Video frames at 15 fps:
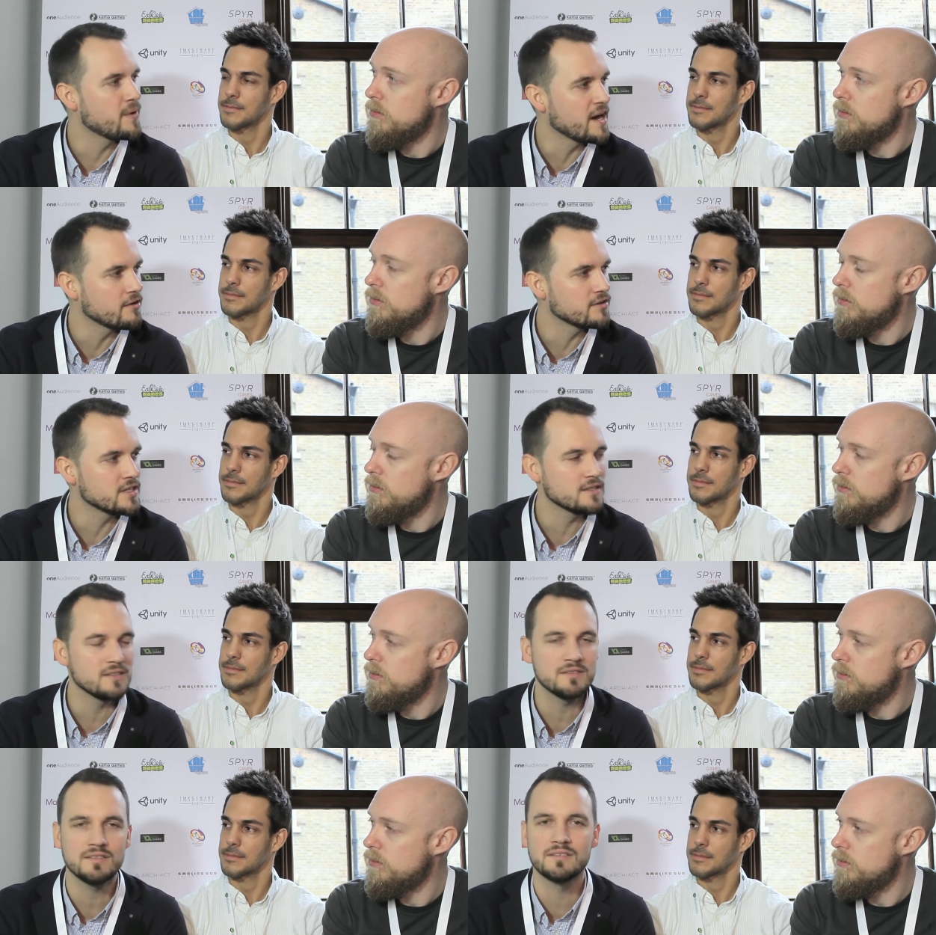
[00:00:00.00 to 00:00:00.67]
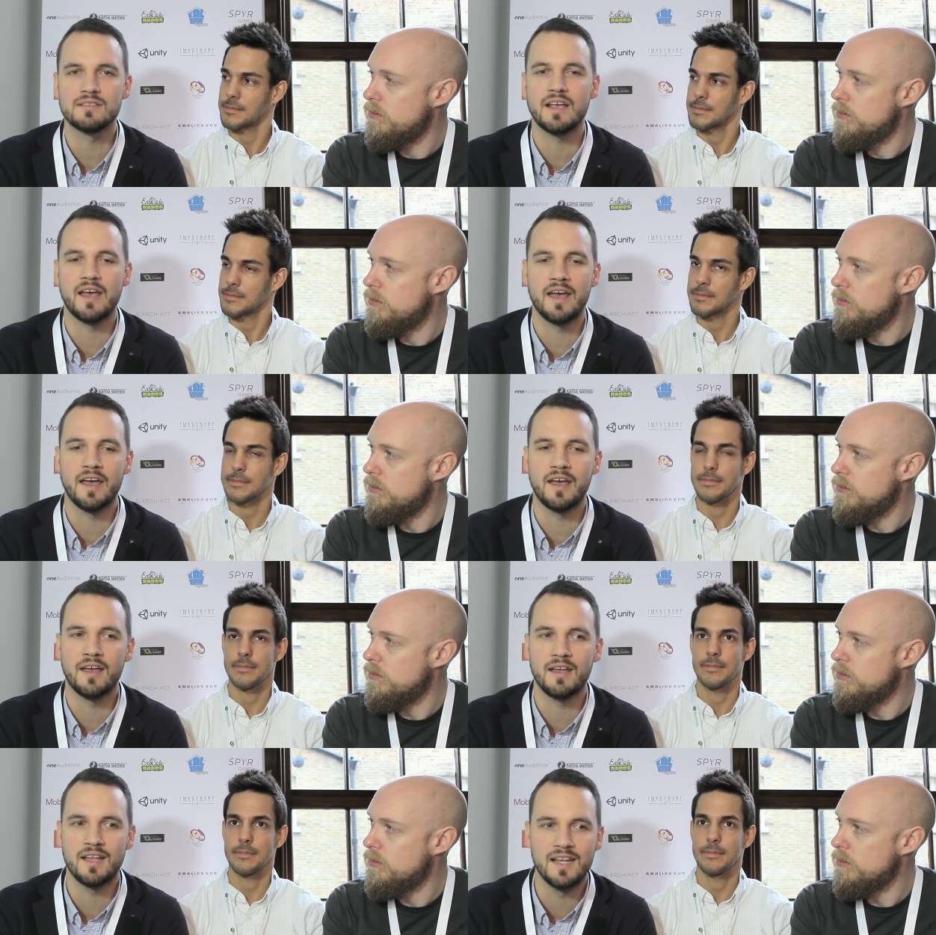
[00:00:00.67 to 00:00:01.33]
Speaker 1: Paris,
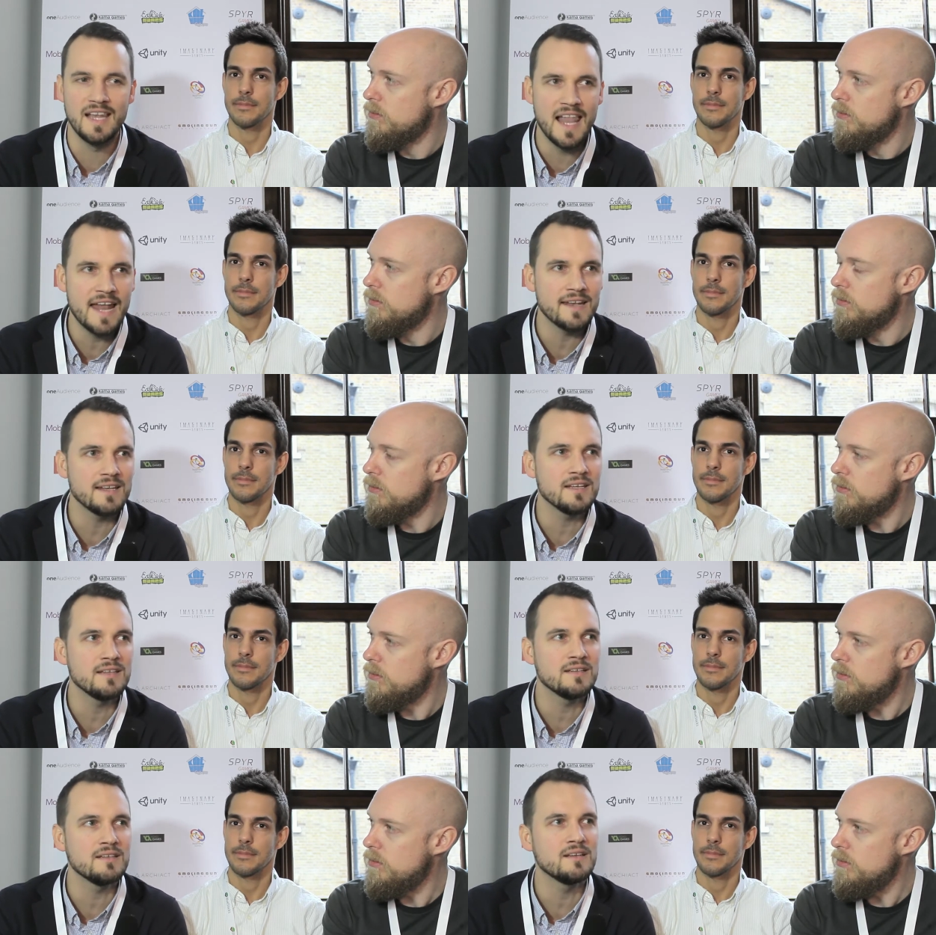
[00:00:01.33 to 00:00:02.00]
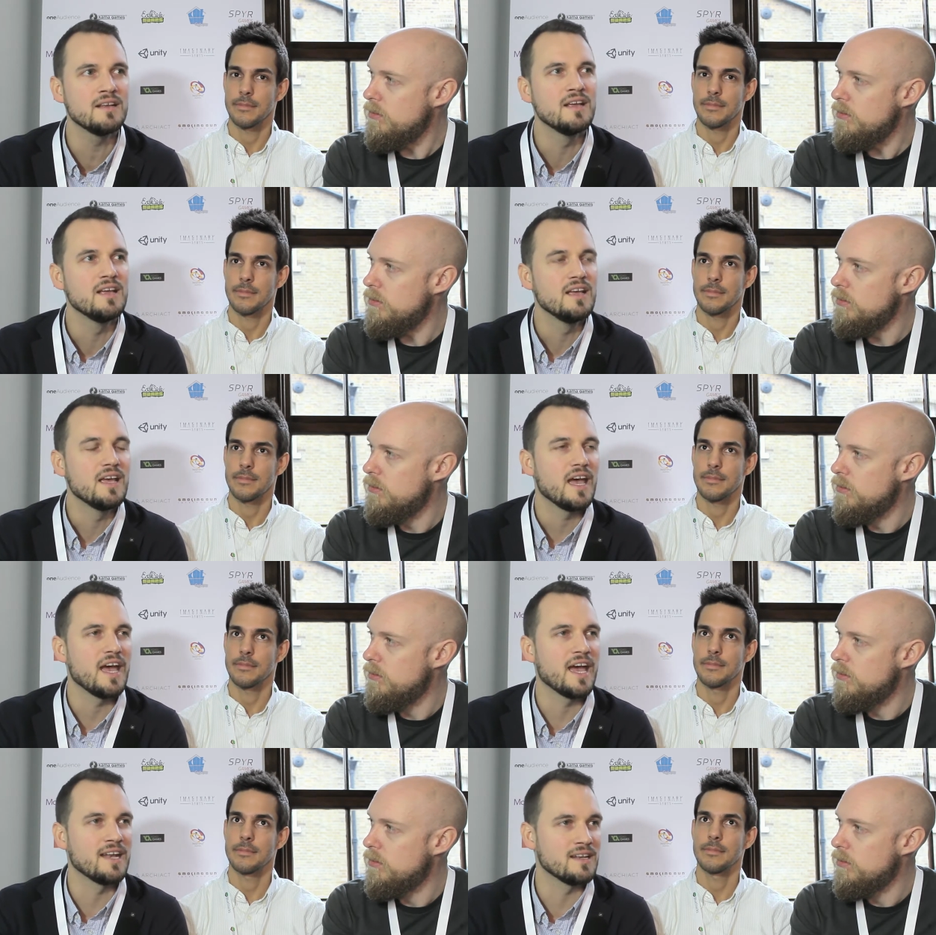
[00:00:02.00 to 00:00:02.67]
uh, in London,
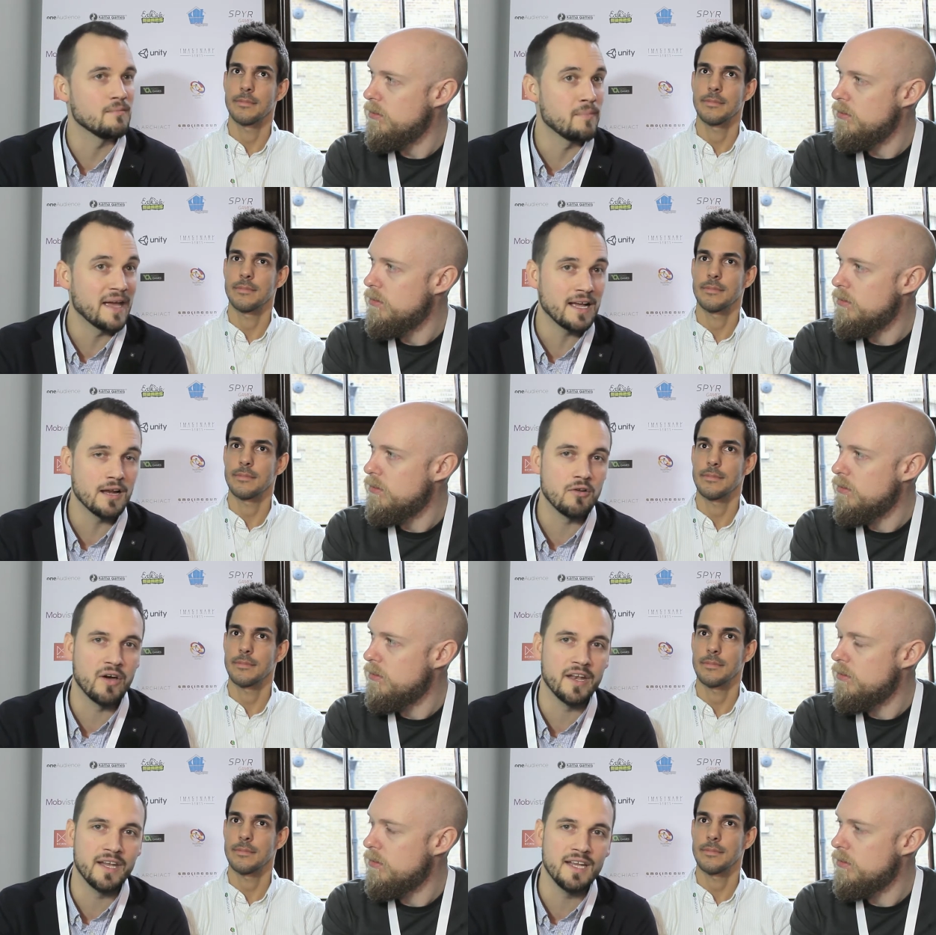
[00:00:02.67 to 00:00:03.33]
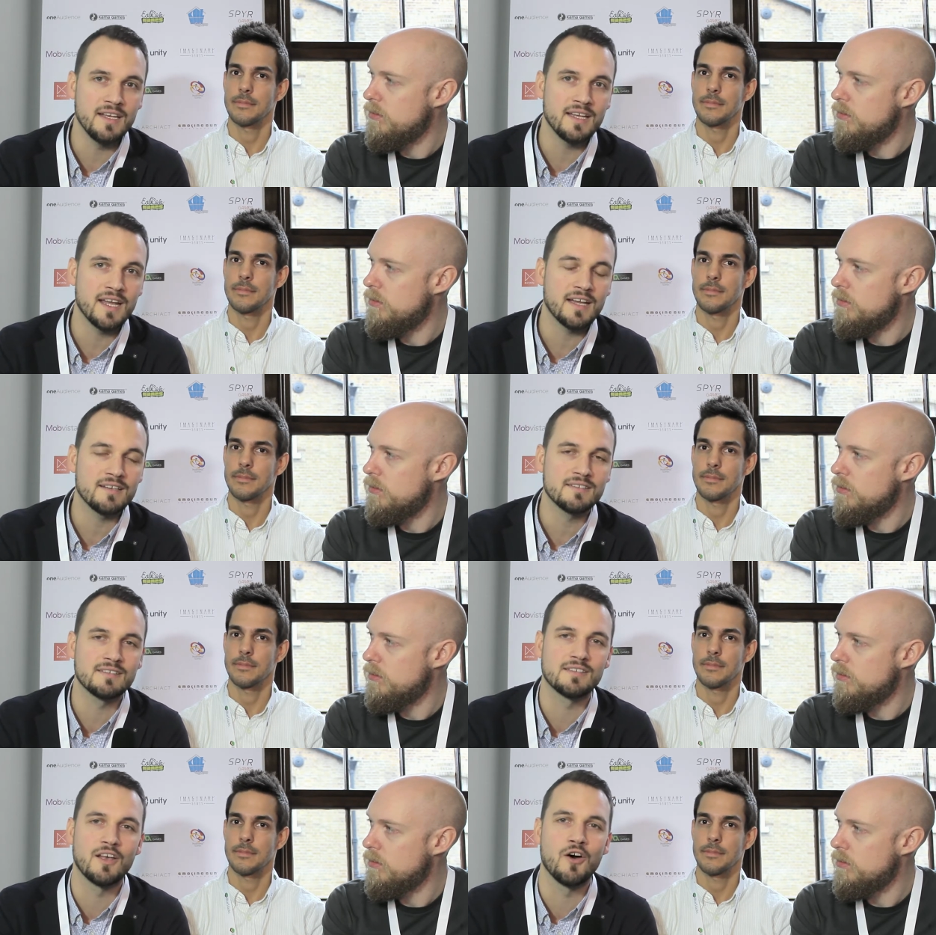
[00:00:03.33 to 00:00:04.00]
and in Bangalore in
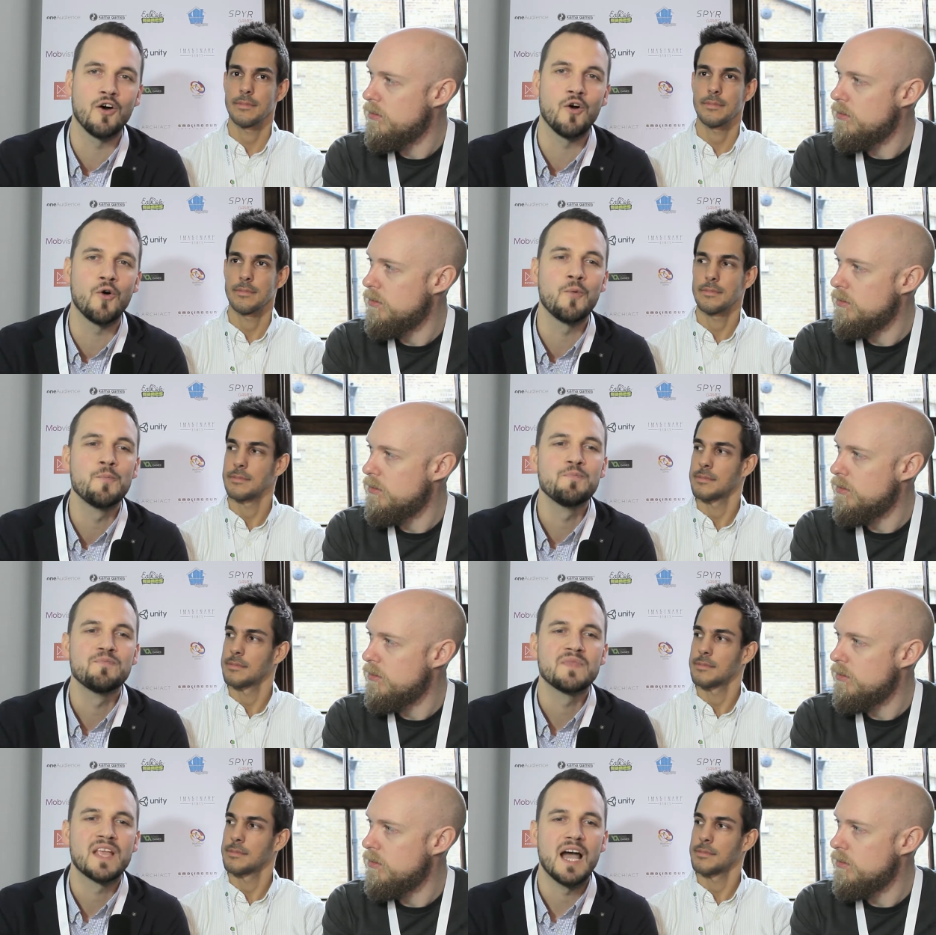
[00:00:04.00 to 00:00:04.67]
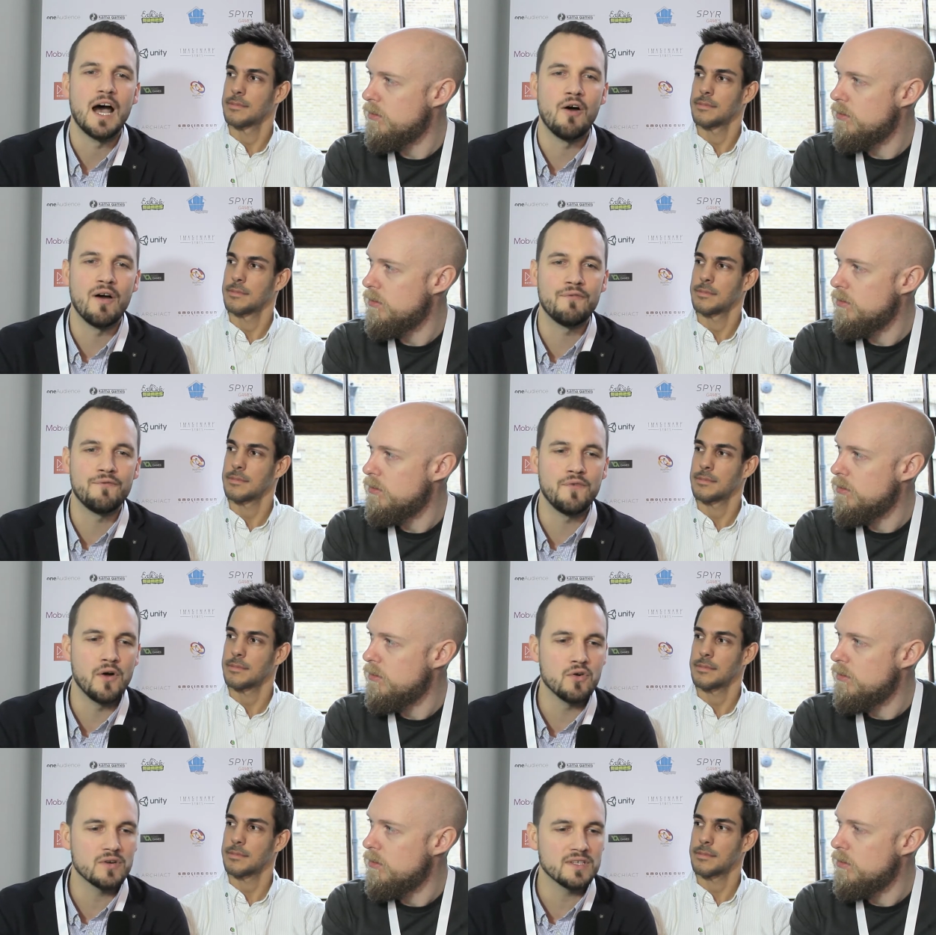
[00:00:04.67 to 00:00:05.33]
India. So our
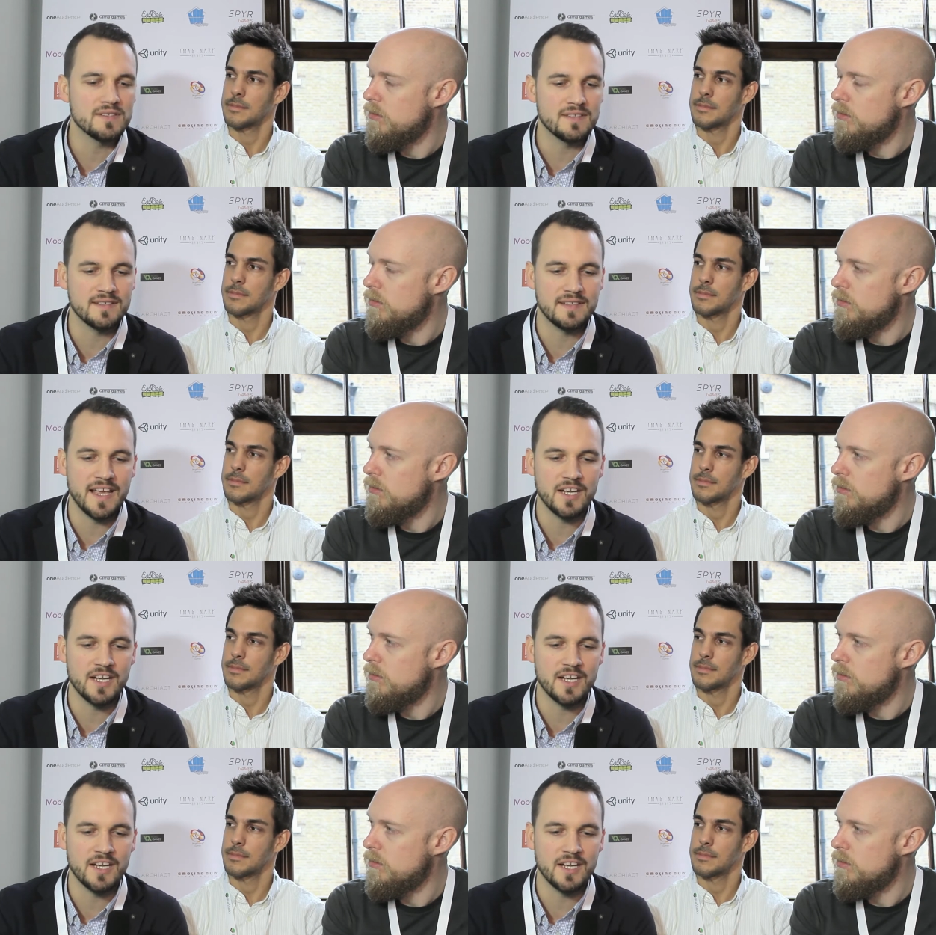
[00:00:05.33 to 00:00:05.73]
focus is